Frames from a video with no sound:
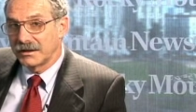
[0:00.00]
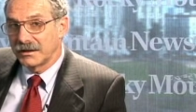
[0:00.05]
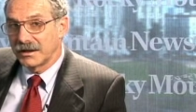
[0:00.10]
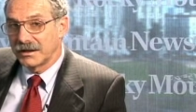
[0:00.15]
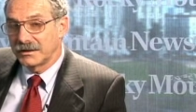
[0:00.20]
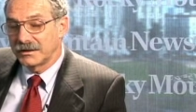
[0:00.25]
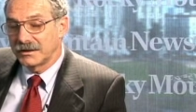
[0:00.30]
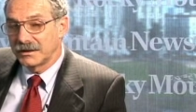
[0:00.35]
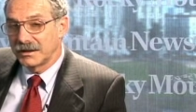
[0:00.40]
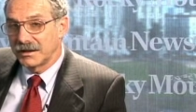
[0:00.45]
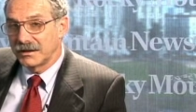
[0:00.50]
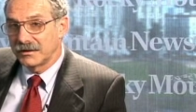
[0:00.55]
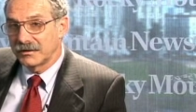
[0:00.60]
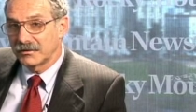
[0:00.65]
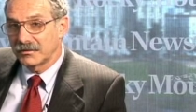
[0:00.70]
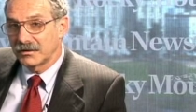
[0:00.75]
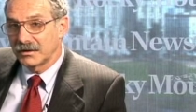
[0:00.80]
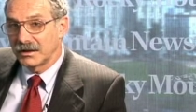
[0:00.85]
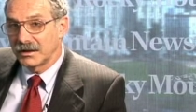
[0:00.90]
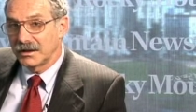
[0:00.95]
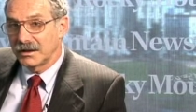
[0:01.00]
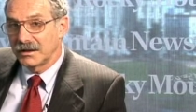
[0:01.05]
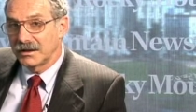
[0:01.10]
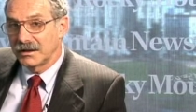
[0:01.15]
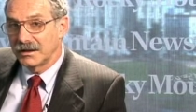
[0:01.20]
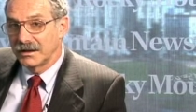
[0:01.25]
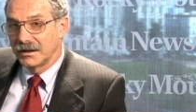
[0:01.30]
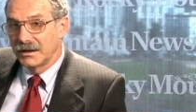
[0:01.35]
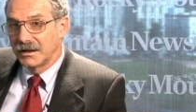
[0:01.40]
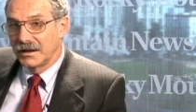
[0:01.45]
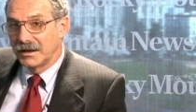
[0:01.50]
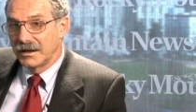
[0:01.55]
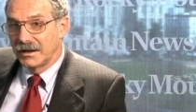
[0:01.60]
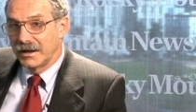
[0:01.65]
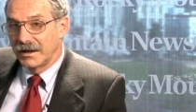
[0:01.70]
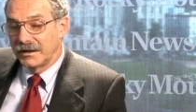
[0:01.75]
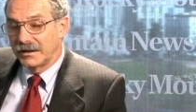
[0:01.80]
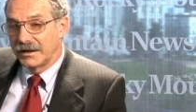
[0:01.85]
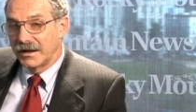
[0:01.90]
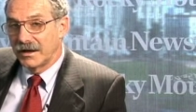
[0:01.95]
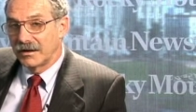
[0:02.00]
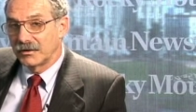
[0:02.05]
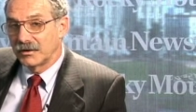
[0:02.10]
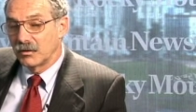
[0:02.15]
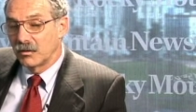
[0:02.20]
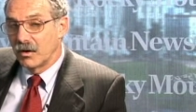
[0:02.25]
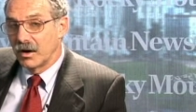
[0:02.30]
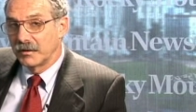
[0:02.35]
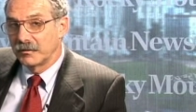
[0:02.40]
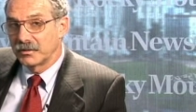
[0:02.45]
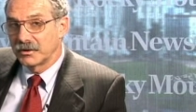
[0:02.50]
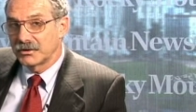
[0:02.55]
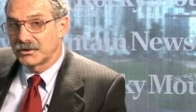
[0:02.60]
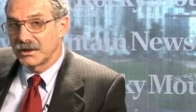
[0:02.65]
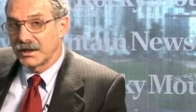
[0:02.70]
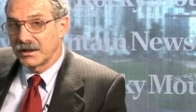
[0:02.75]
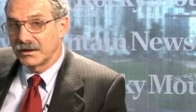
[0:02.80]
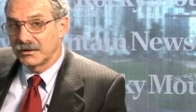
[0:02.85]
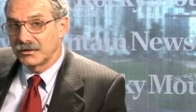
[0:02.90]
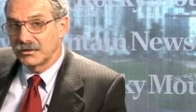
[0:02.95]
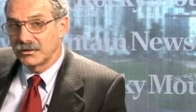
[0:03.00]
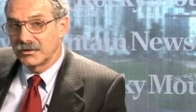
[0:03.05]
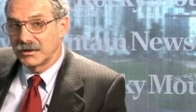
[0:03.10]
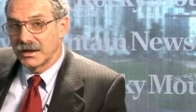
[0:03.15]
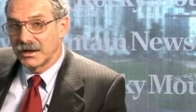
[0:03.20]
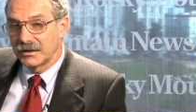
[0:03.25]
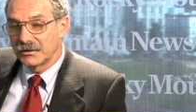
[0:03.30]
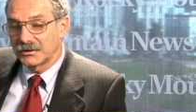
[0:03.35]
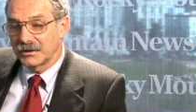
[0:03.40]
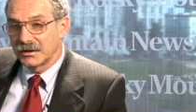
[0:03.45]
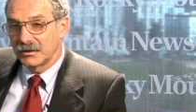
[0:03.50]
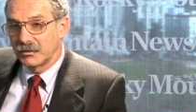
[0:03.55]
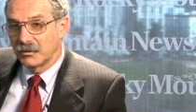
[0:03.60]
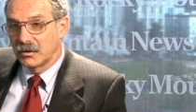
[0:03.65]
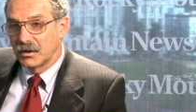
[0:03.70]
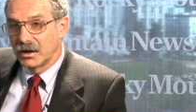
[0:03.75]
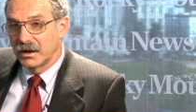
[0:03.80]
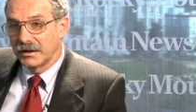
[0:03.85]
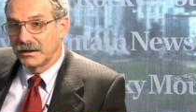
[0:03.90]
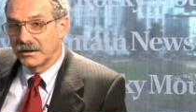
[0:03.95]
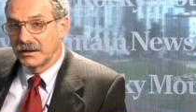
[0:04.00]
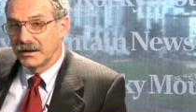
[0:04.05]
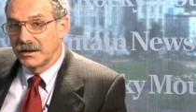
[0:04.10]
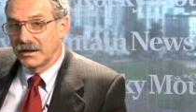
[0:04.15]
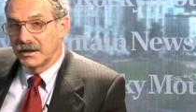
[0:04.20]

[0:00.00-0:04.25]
1983 and down to 1% in 2001.